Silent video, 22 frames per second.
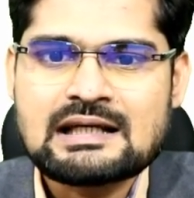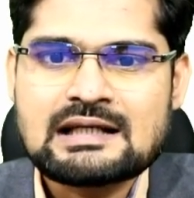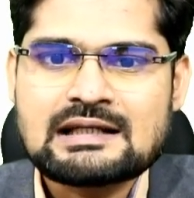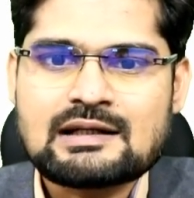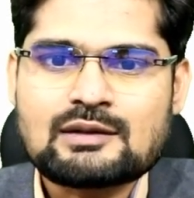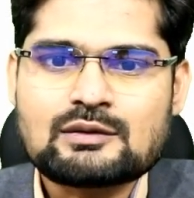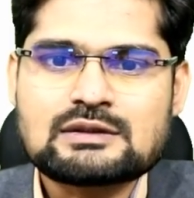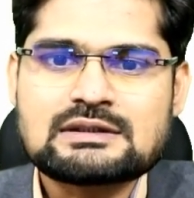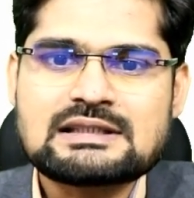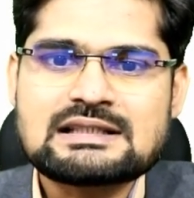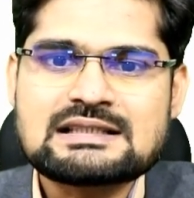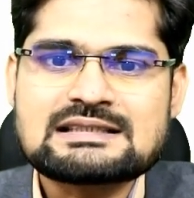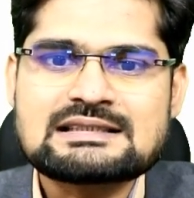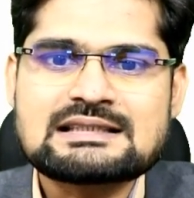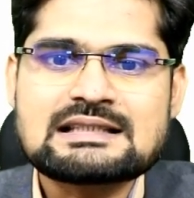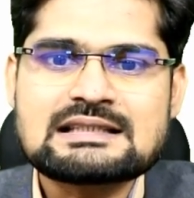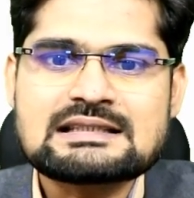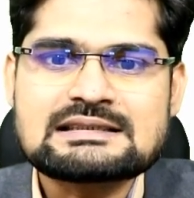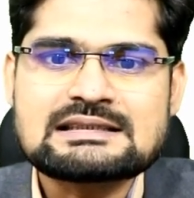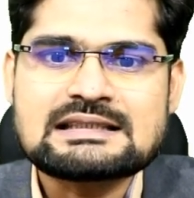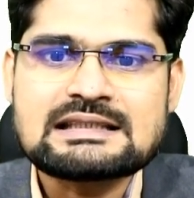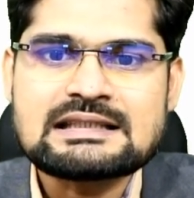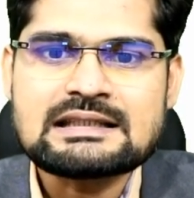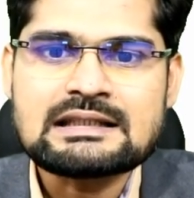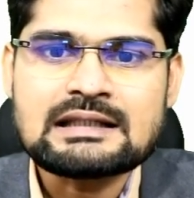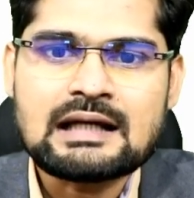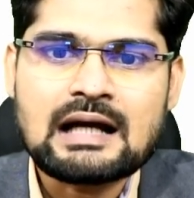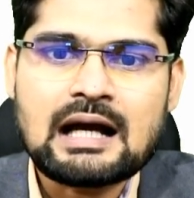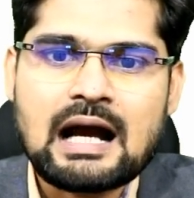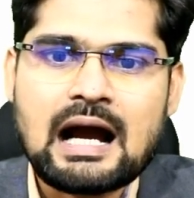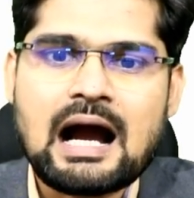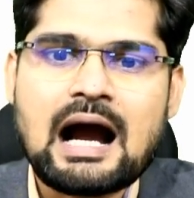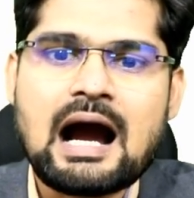Now this is the
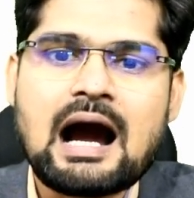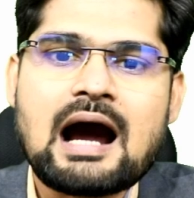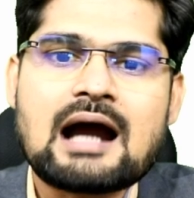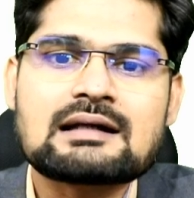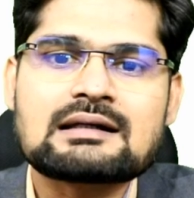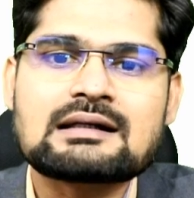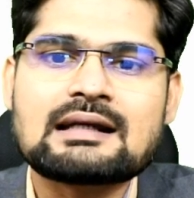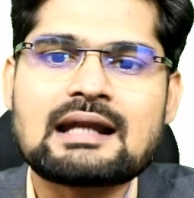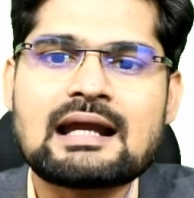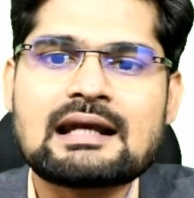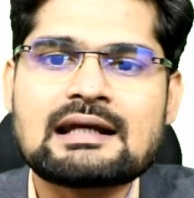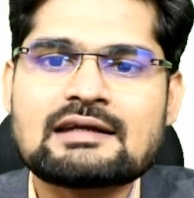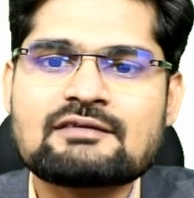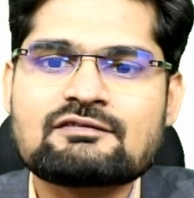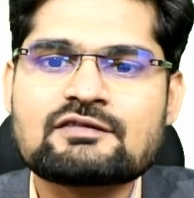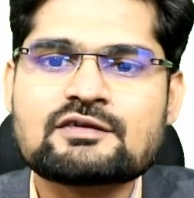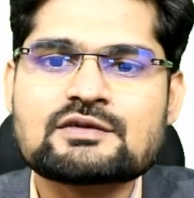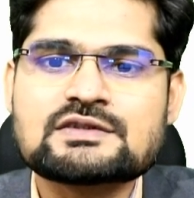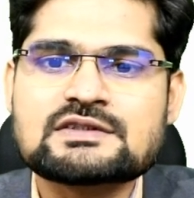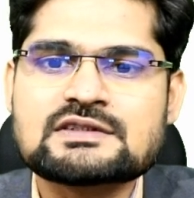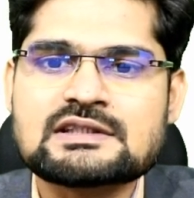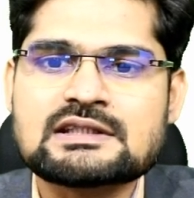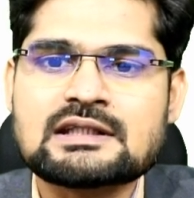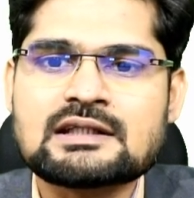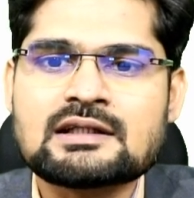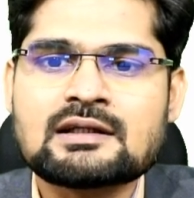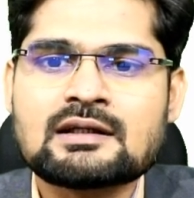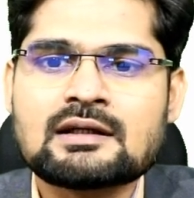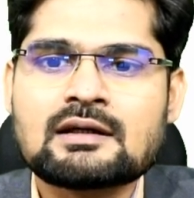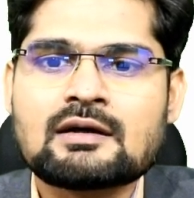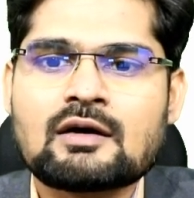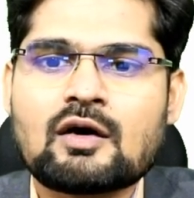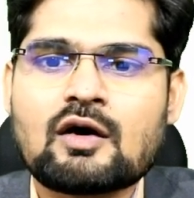heartland, if you
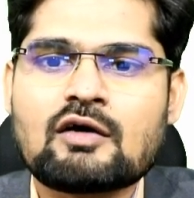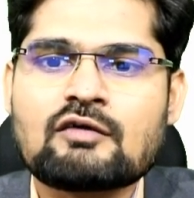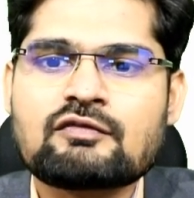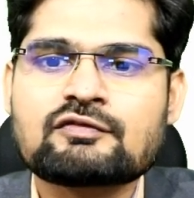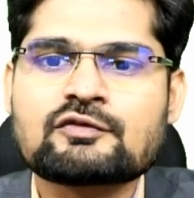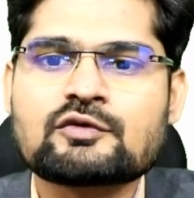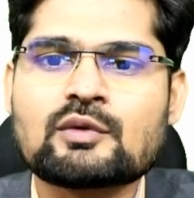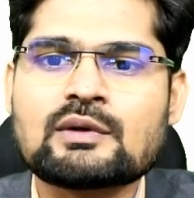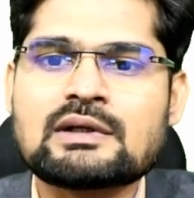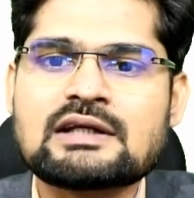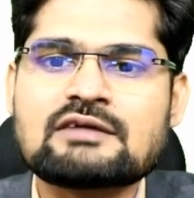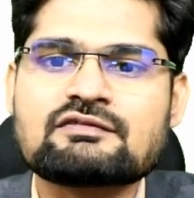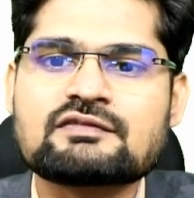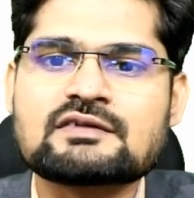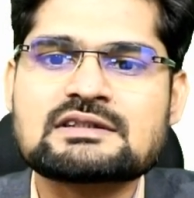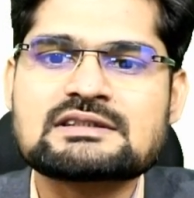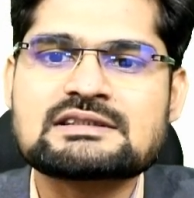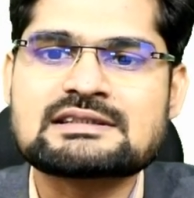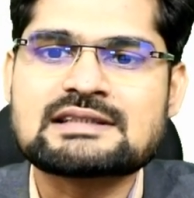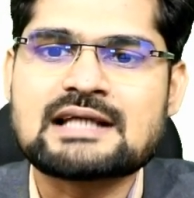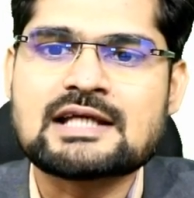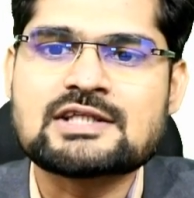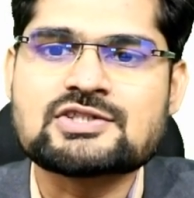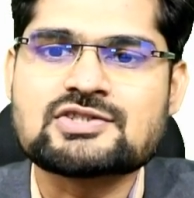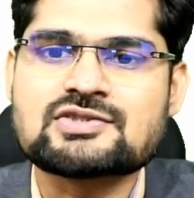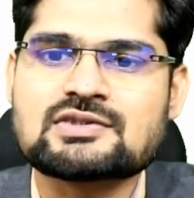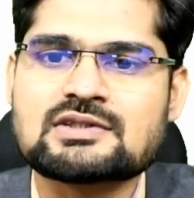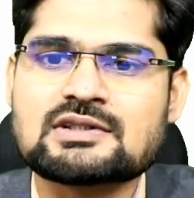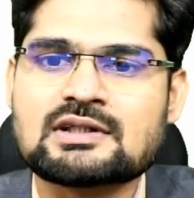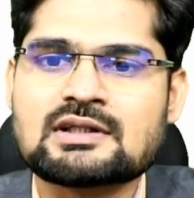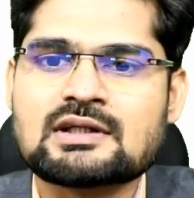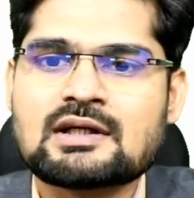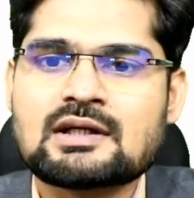see, of twenty-first
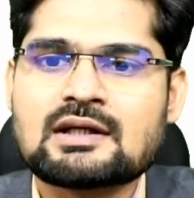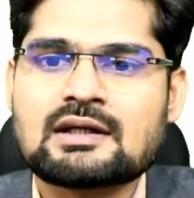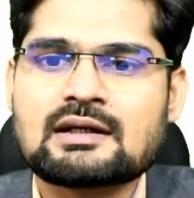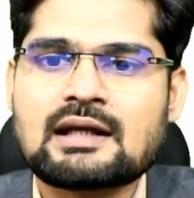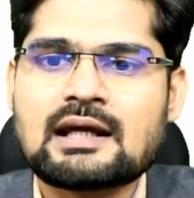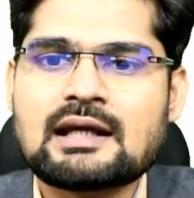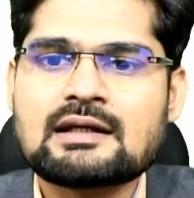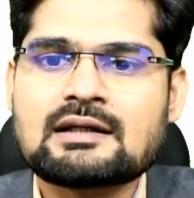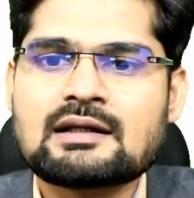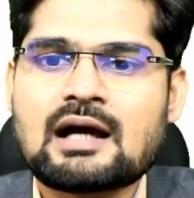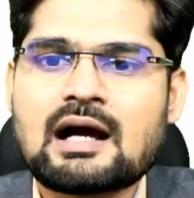century, right?